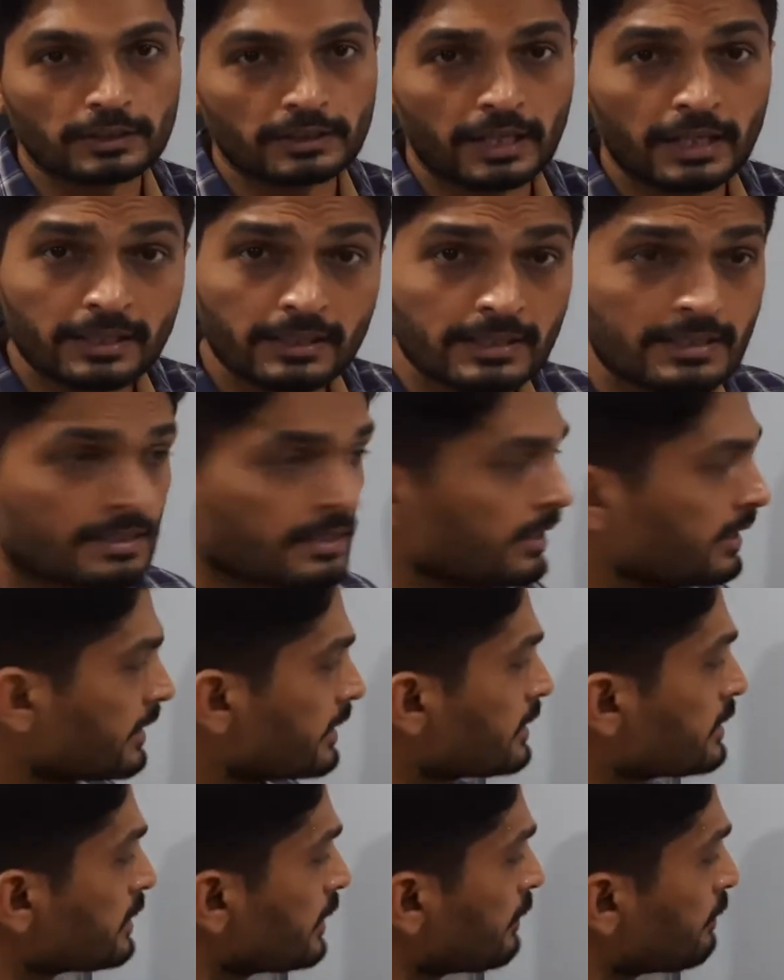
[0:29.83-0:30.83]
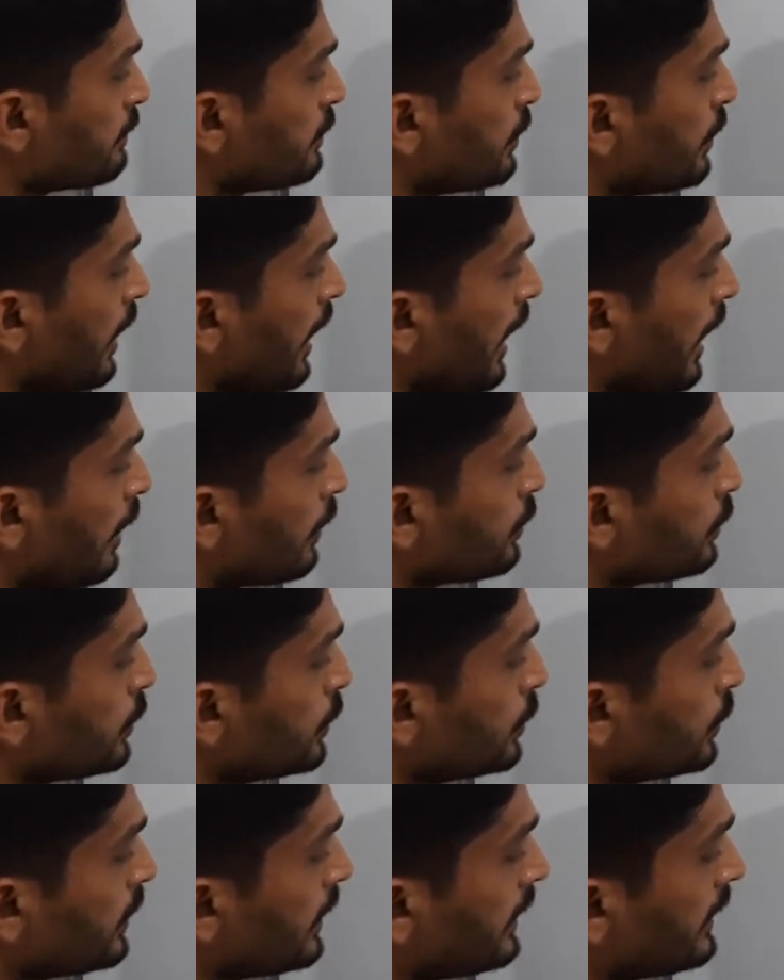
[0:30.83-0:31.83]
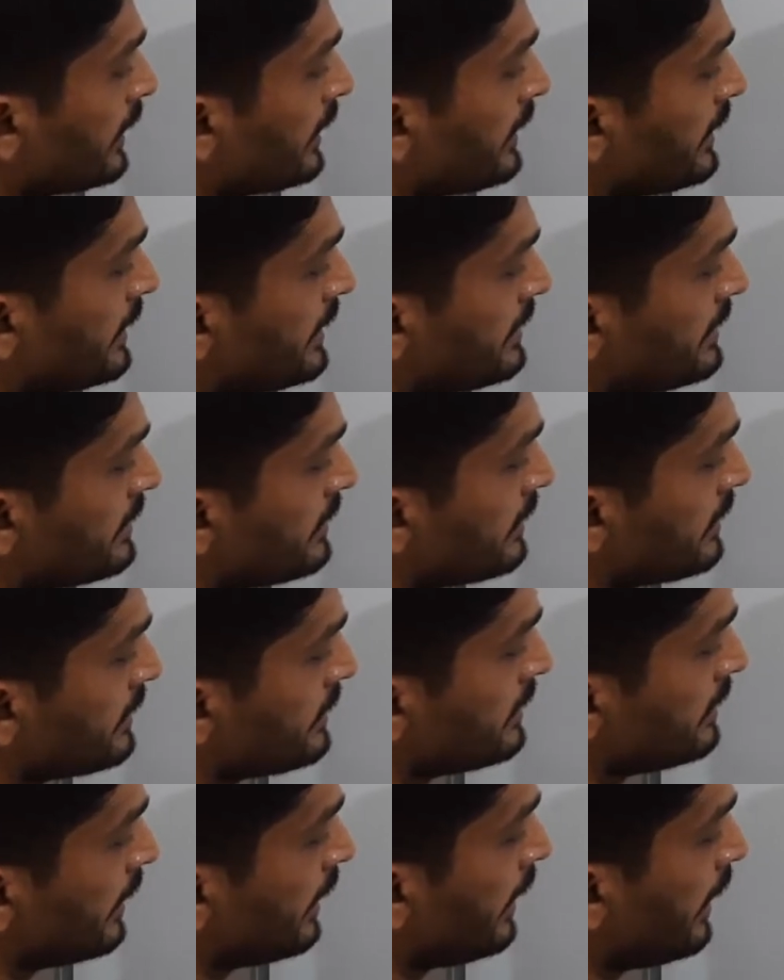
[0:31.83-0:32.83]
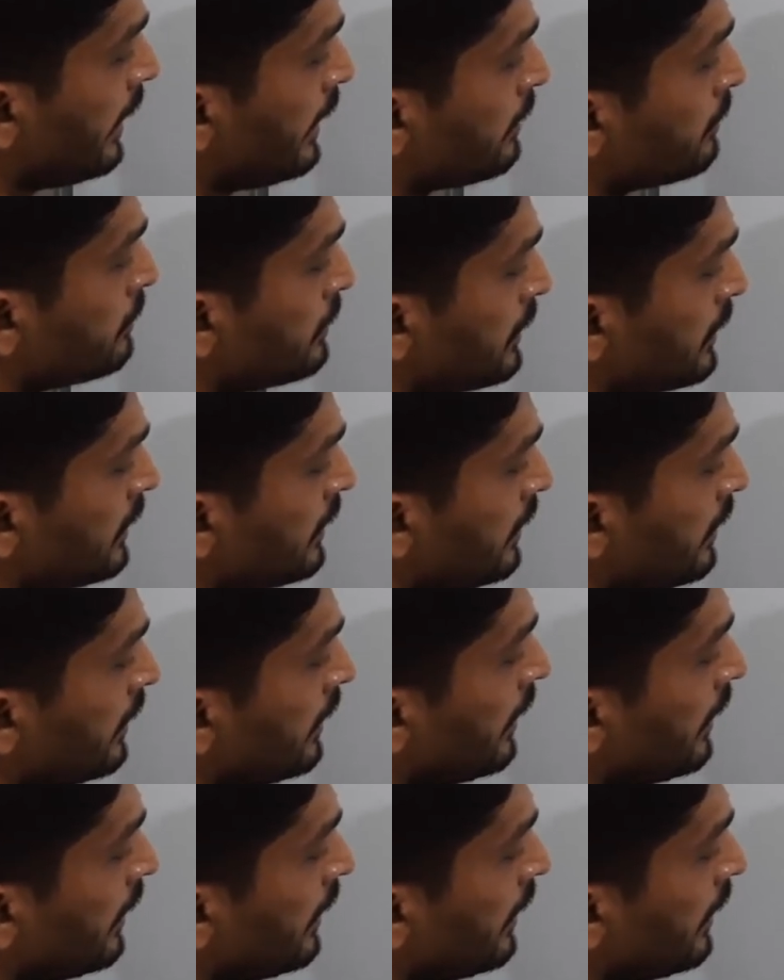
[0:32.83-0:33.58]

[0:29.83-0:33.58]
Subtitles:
That result is, if you have two connected sets A and B,